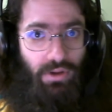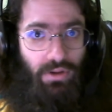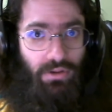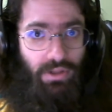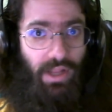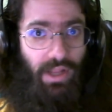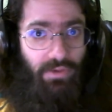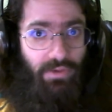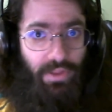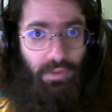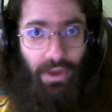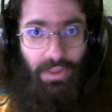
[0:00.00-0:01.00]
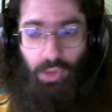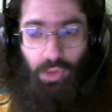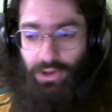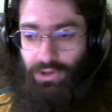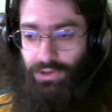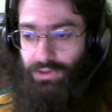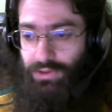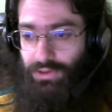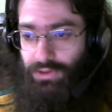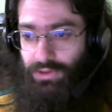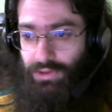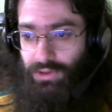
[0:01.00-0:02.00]
Did everything by the book.
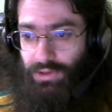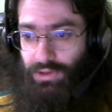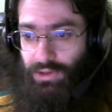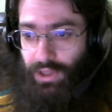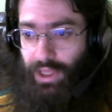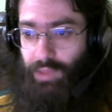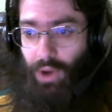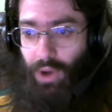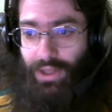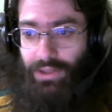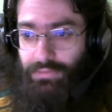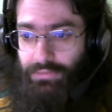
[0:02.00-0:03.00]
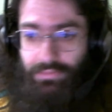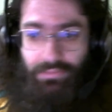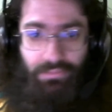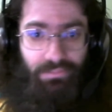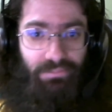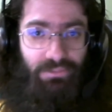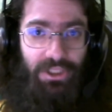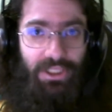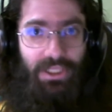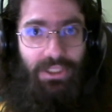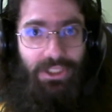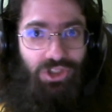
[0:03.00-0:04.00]
I bought it, plugged it
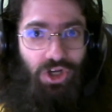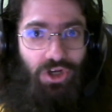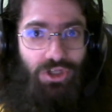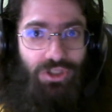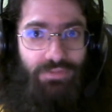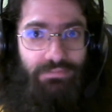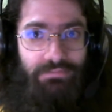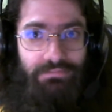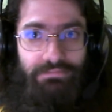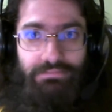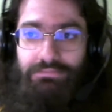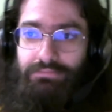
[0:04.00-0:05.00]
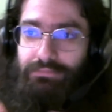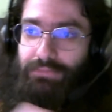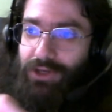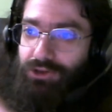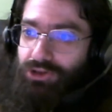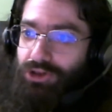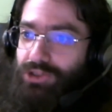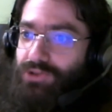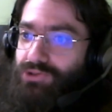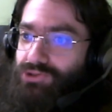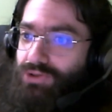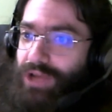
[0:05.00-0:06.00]
into charge, took it to the
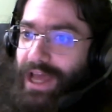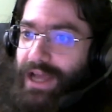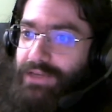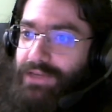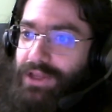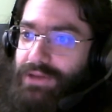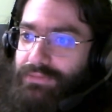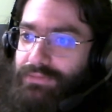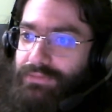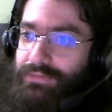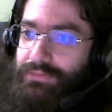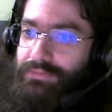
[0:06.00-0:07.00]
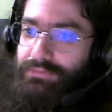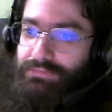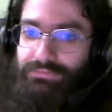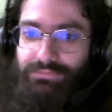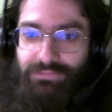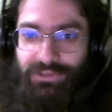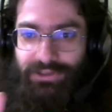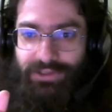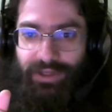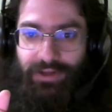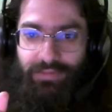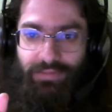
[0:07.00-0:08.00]
store to activate,
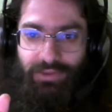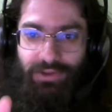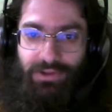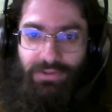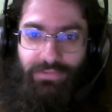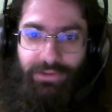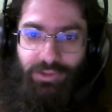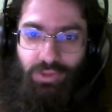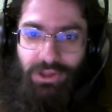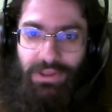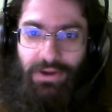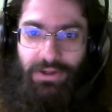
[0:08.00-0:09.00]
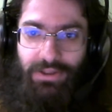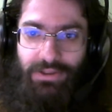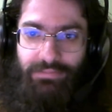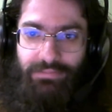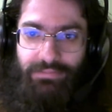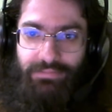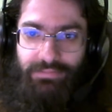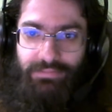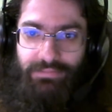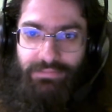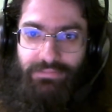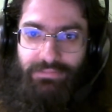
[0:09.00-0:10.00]
set up the fingerprint lock.
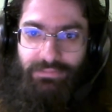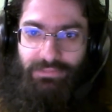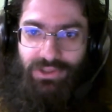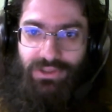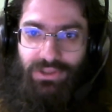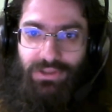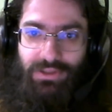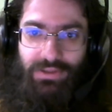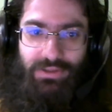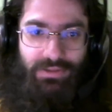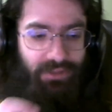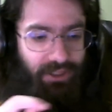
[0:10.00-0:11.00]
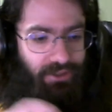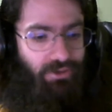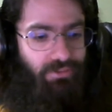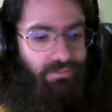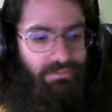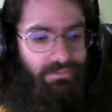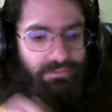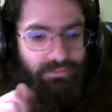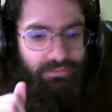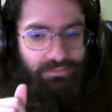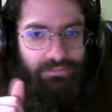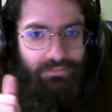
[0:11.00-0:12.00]
Looks good. Take it home,
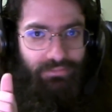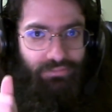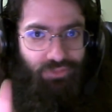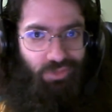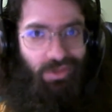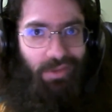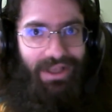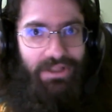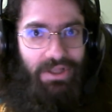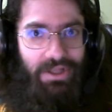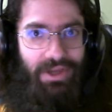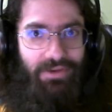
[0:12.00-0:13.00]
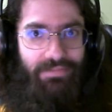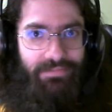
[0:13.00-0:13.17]
put my mail on there.